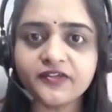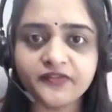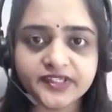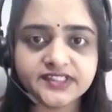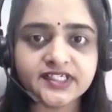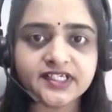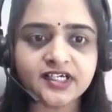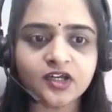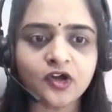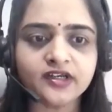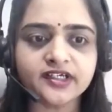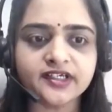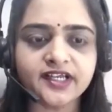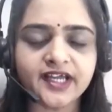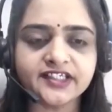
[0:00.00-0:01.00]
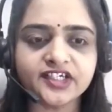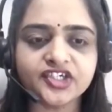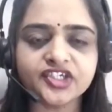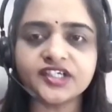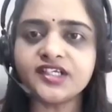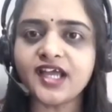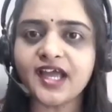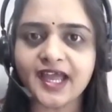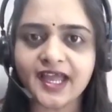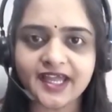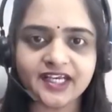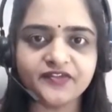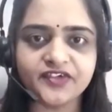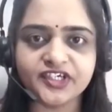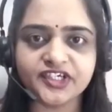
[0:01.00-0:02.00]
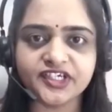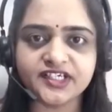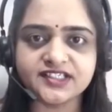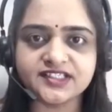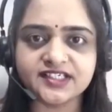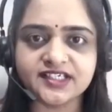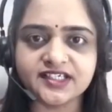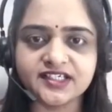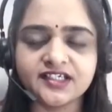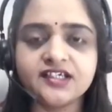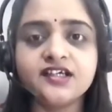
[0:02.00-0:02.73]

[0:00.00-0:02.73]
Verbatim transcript: physical organization and efficiency.